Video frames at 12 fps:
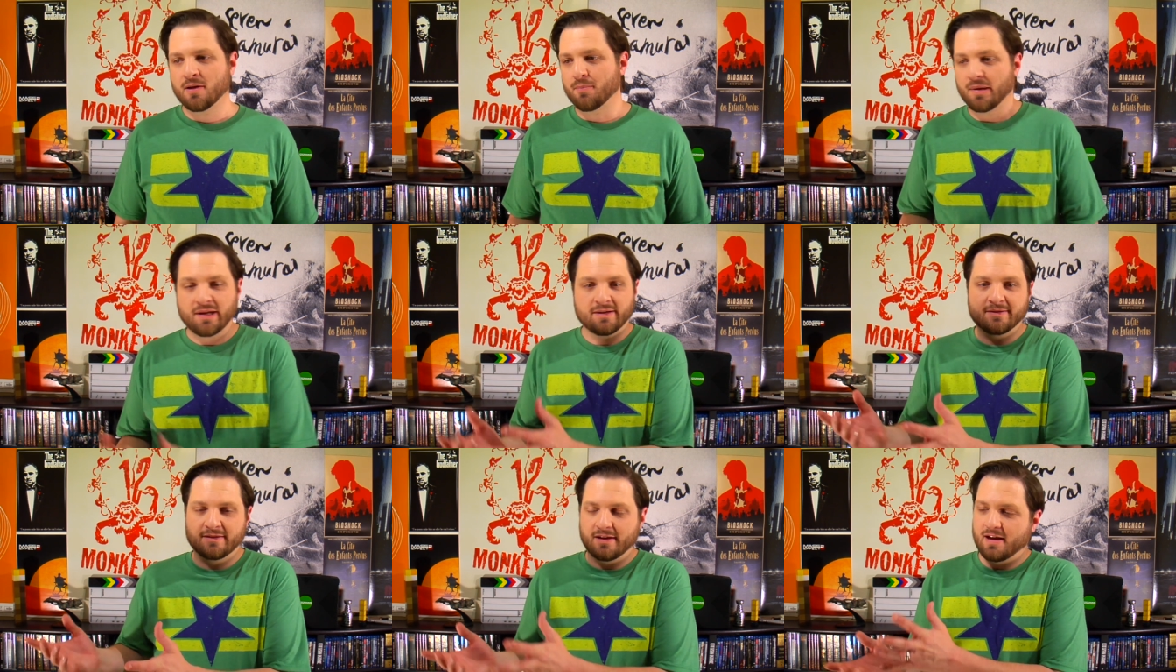
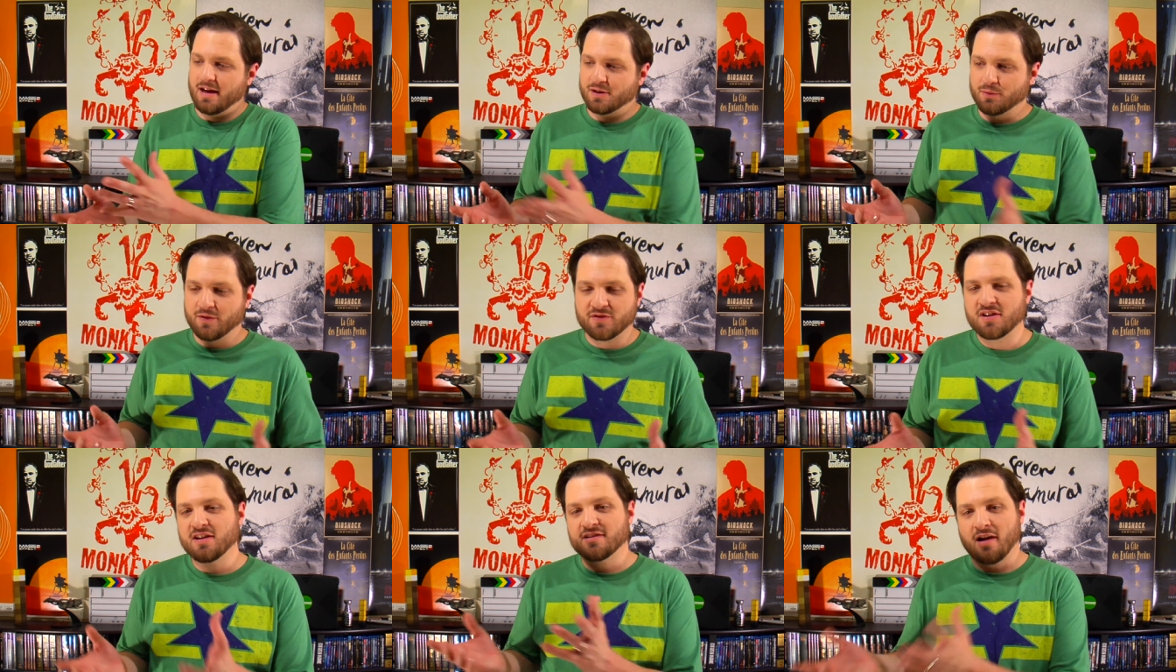But as we've
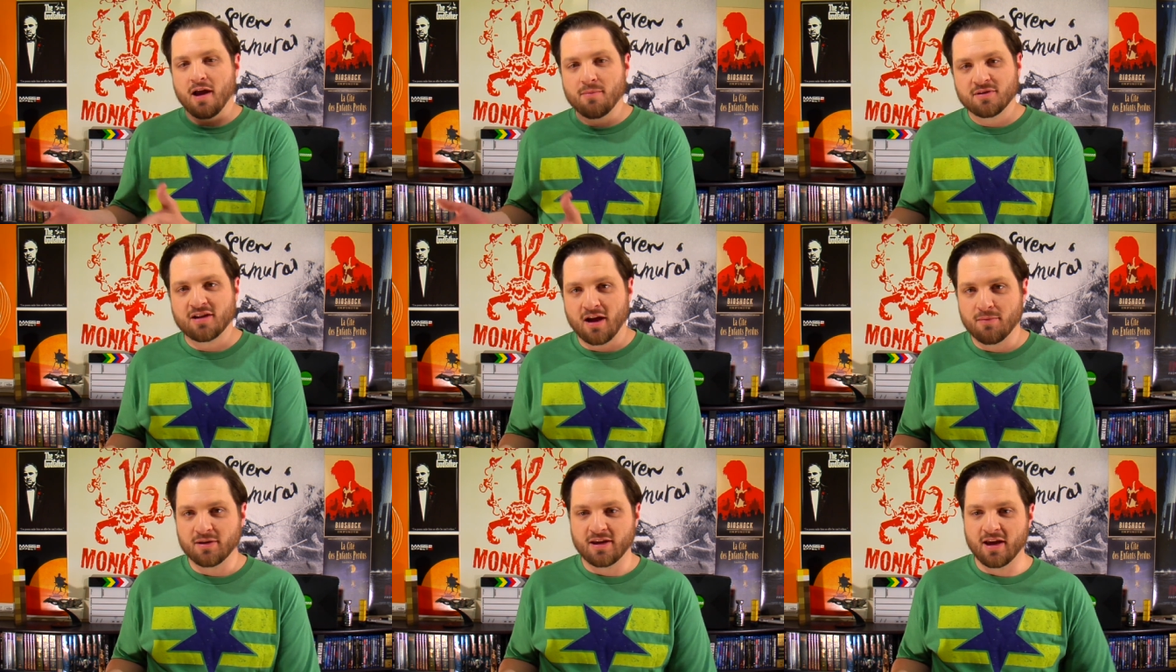seen time and
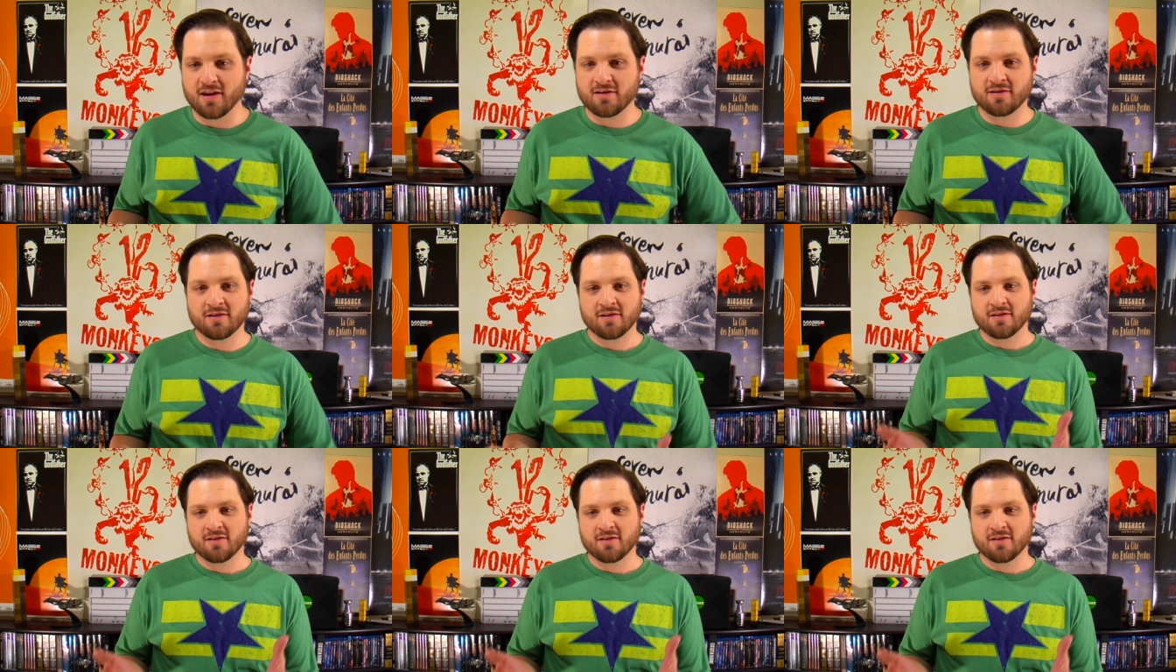time again,